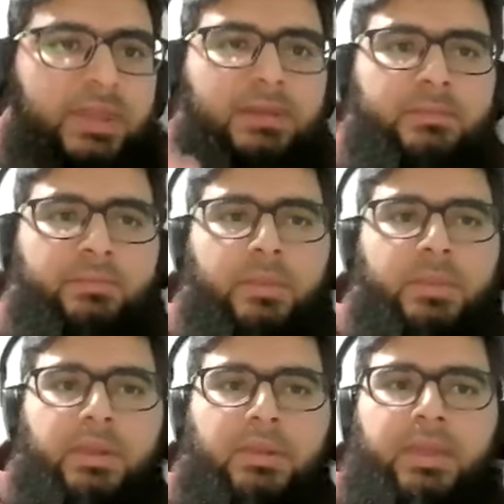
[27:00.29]
like
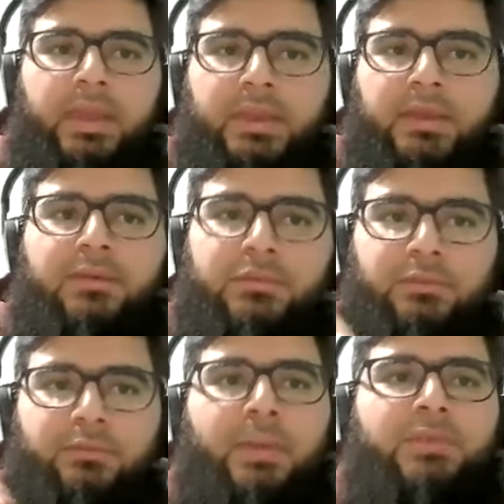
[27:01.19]
people make
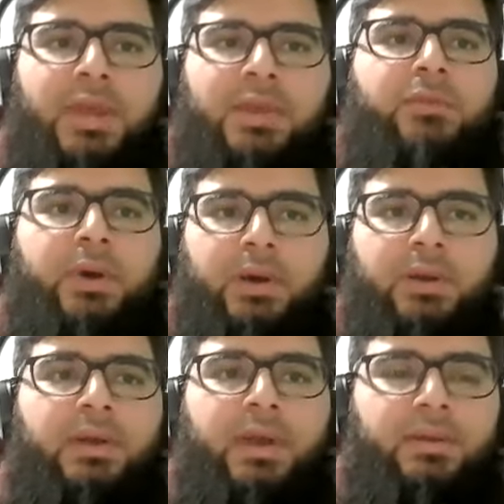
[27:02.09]
websites for